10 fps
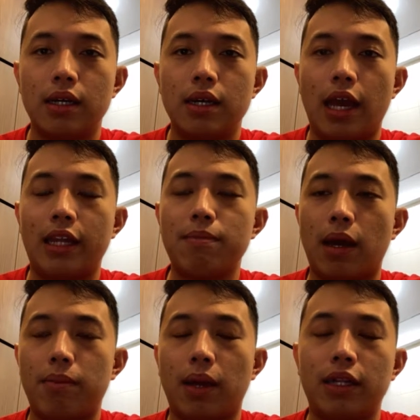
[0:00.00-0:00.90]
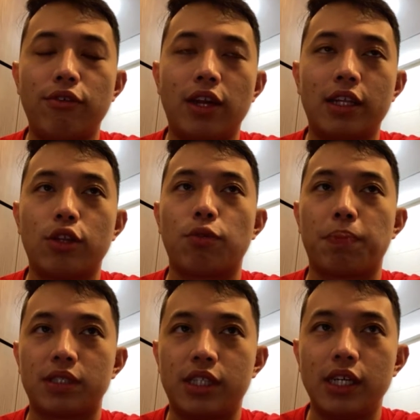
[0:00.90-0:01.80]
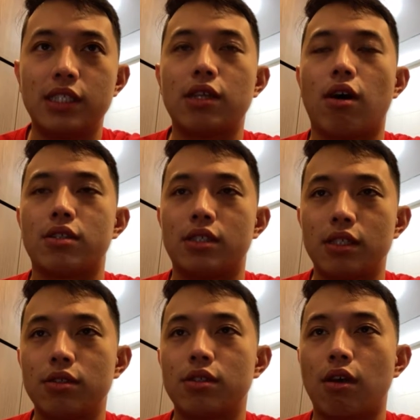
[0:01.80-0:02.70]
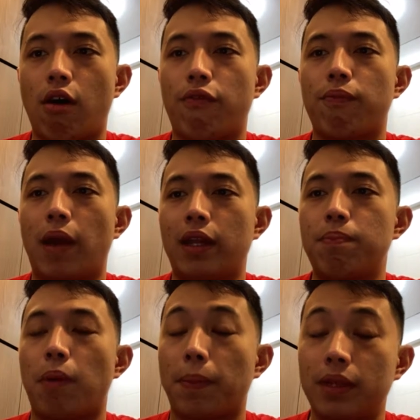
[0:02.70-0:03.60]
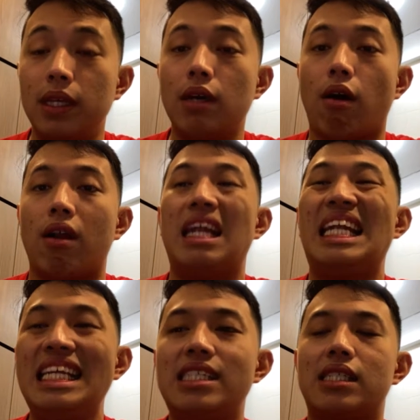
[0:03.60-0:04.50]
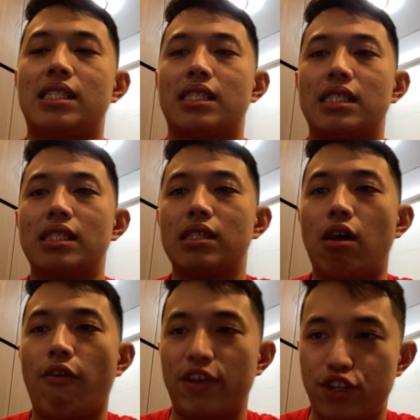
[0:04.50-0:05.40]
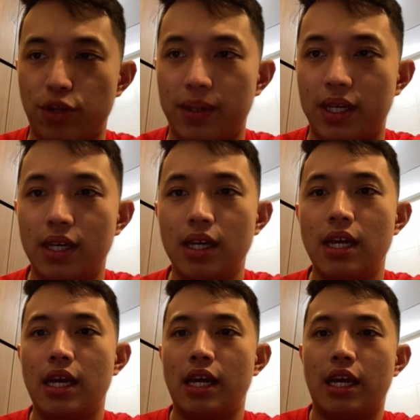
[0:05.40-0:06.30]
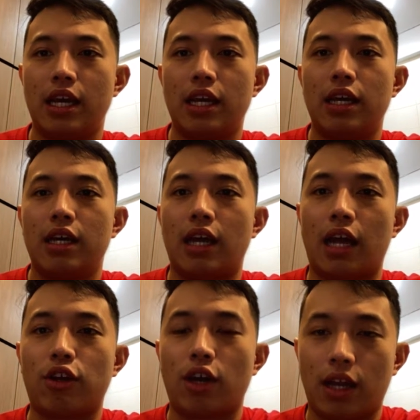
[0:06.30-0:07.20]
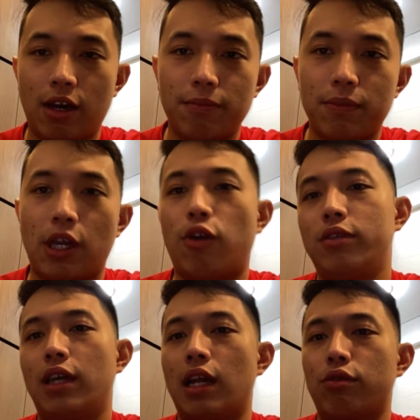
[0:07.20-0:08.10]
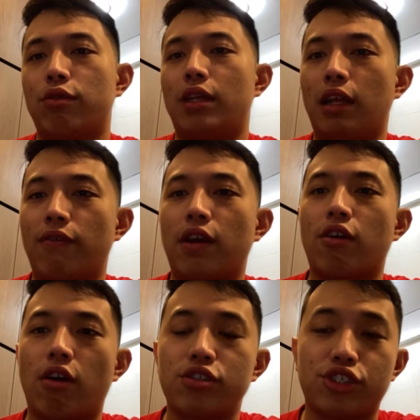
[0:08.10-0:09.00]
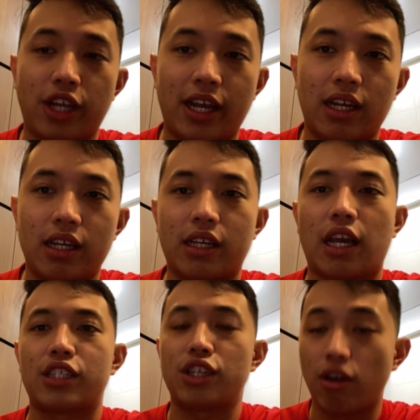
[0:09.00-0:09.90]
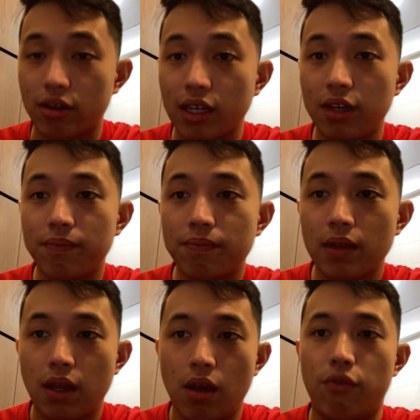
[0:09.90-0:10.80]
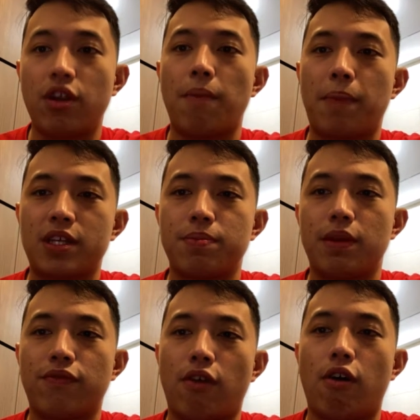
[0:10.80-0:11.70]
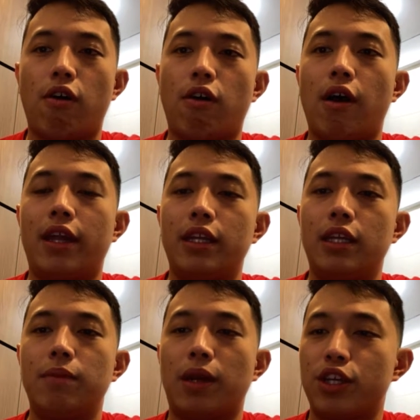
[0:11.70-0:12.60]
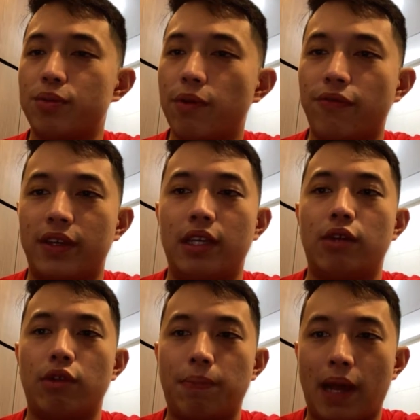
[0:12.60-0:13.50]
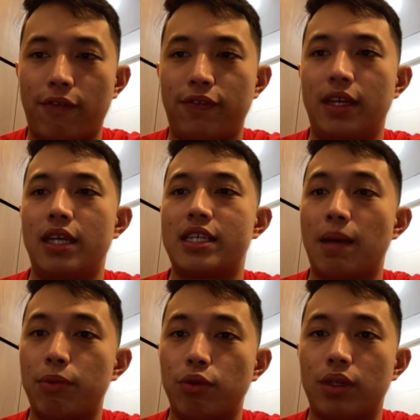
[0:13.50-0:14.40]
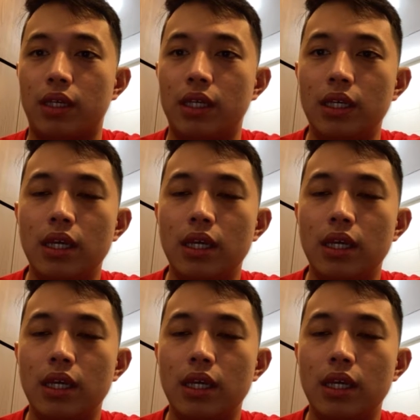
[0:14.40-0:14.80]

any money related to purchase or sales of any property or lease of HDB are not allowed. You're only allowed to deliver cross-check, cashier order, reimbursement for any management fee, repair fee, stamp duty,